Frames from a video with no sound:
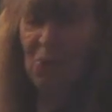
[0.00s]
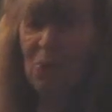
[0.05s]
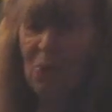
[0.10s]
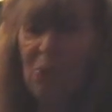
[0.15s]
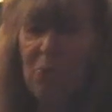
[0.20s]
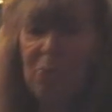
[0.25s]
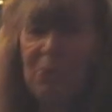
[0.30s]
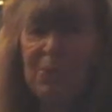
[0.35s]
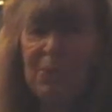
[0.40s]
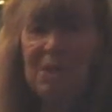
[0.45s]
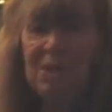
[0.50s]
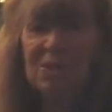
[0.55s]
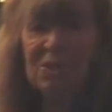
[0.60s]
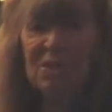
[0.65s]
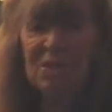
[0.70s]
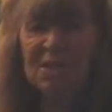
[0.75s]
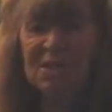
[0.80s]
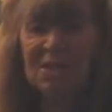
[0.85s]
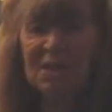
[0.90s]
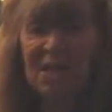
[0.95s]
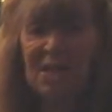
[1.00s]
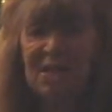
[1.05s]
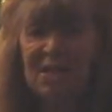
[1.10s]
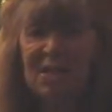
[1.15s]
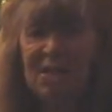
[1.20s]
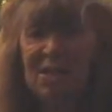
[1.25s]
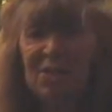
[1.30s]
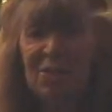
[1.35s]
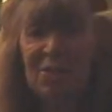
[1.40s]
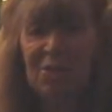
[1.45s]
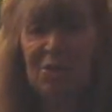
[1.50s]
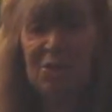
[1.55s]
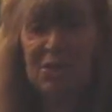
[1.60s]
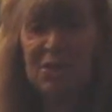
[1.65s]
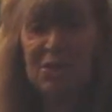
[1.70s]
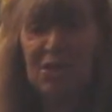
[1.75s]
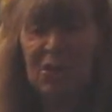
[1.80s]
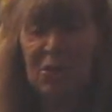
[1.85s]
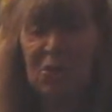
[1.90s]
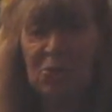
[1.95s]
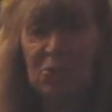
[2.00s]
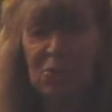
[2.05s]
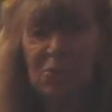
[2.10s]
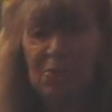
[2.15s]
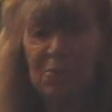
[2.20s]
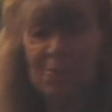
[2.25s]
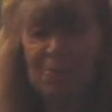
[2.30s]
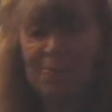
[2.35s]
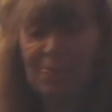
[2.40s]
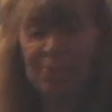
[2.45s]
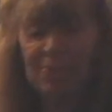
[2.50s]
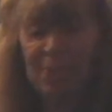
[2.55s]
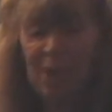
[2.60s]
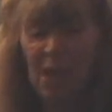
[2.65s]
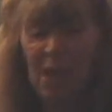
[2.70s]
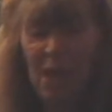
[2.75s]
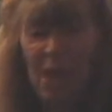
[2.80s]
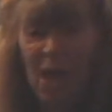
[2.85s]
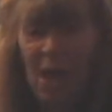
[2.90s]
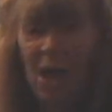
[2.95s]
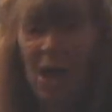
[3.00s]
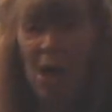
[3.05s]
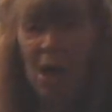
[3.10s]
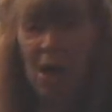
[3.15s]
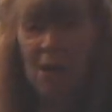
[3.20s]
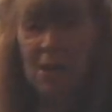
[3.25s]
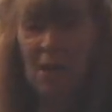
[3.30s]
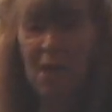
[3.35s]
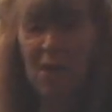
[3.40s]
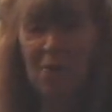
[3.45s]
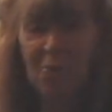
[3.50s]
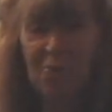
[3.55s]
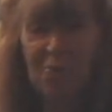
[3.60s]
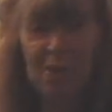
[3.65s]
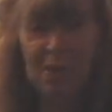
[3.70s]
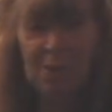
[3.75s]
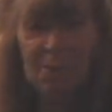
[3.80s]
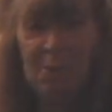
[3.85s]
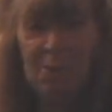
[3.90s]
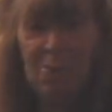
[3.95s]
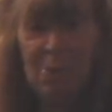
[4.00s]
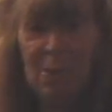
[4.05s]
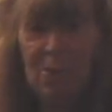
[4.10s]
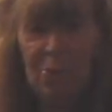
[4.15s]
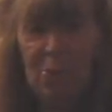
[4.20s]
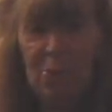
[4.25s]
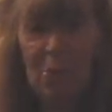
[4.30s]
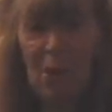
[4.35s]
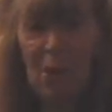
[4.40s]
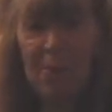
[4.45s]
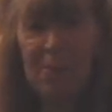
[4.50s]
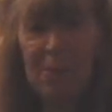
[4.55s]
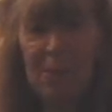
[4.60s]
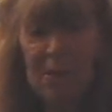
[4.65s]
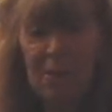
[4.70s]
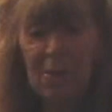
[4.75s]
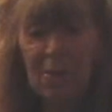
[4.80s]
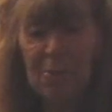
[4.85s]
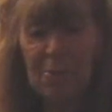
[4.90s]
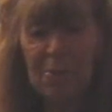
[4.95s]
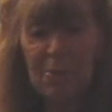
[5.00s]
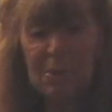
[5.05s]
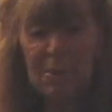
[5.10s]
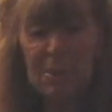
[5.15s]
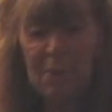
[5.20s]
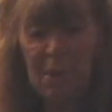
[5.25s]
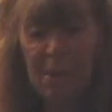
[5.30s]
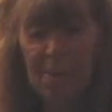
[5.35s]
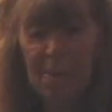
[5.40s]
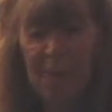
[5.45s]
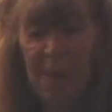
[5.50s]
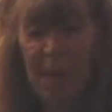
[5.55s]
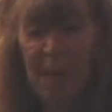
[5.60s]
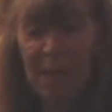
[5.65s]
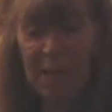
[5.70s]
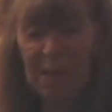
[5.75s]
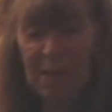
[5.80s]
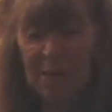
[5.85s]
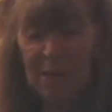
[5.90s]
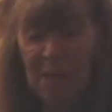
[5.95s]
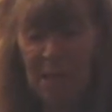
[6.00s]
Well, we've been here since 1932. A lot of family people come here, come back.